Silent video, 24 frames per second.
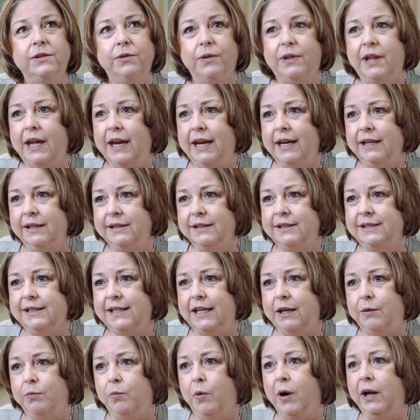so they can
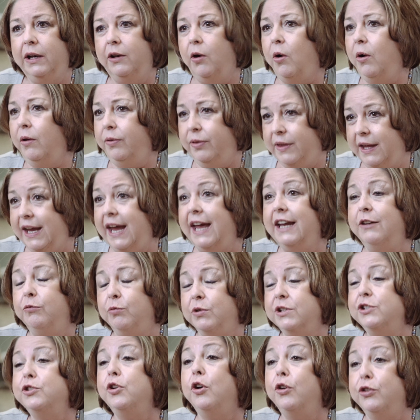see what the end
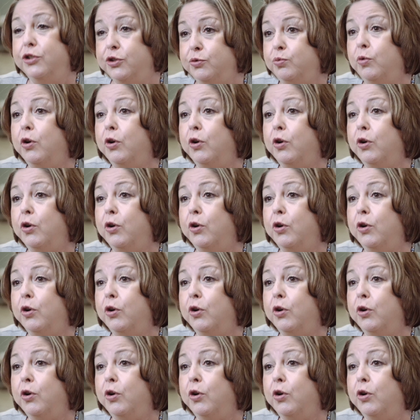results